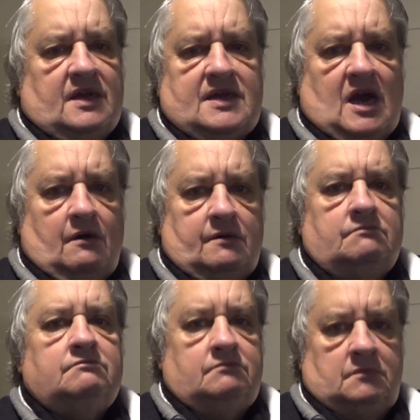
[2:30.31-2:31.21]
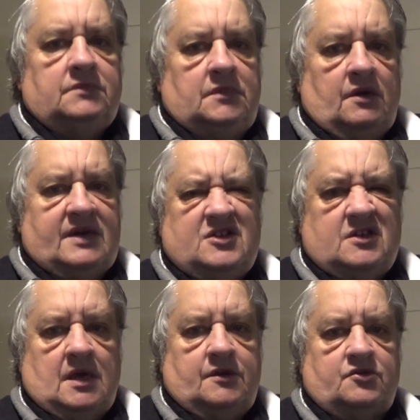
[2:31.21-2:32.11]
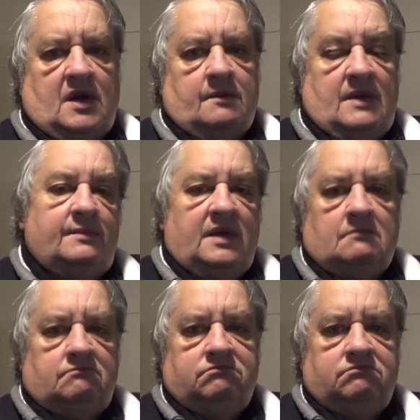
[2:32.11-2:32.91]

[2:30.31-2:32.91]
get going. I'll catch you down the track, maybe.